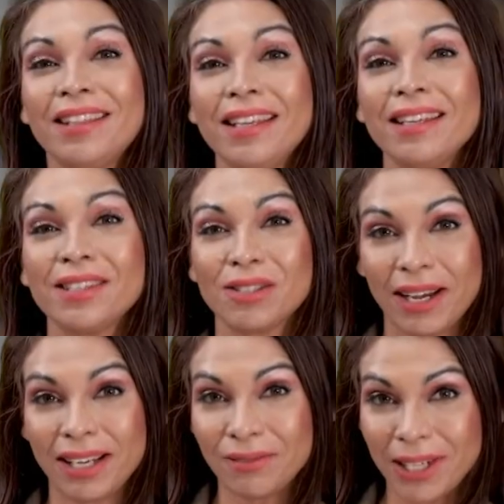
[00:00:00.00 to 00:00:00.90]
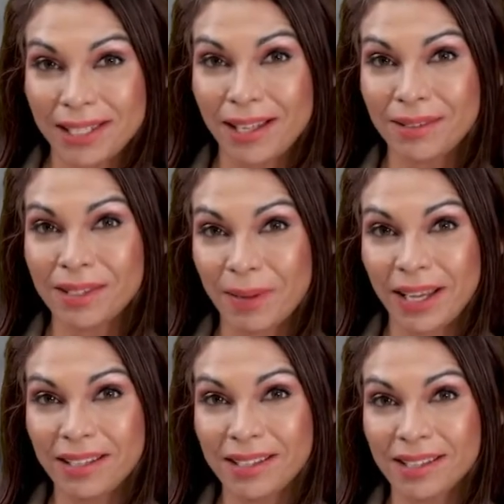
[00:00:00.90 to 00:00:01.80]
The Australian retail
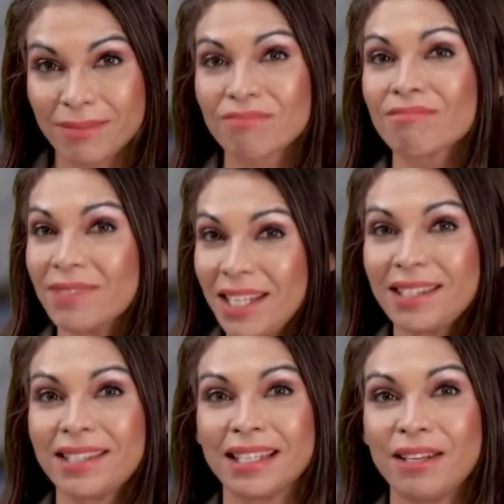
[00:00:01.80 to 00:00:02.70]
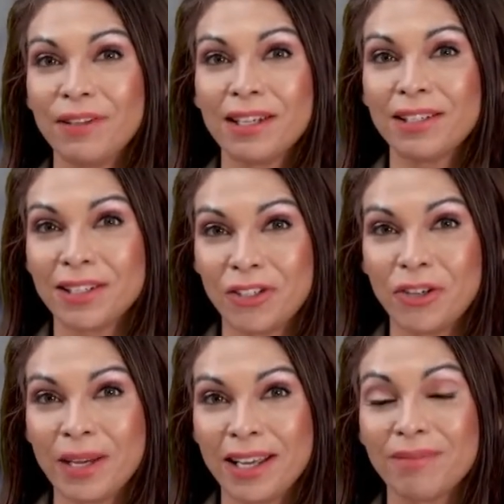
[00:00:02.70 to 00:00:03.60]
space is a significant
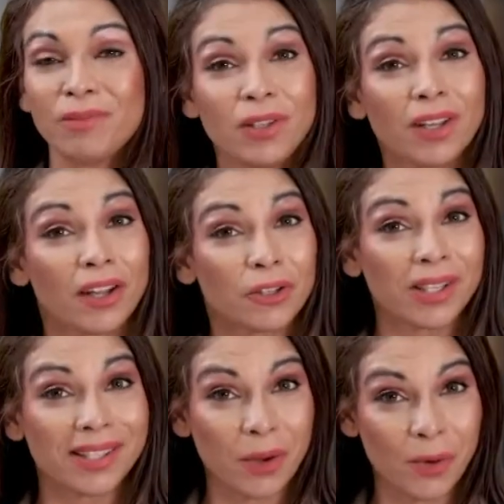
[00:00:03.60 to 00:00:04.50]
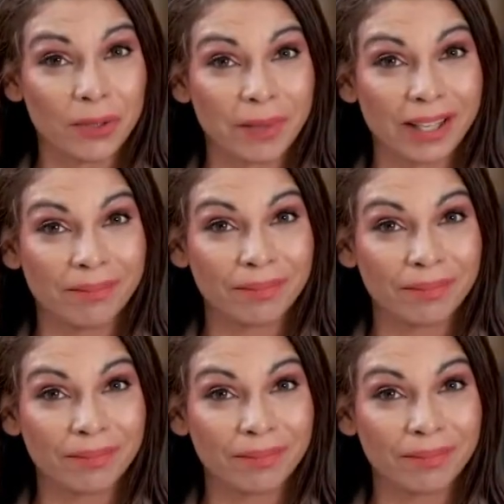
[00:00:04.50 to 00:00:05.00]
contributor to the country's economy.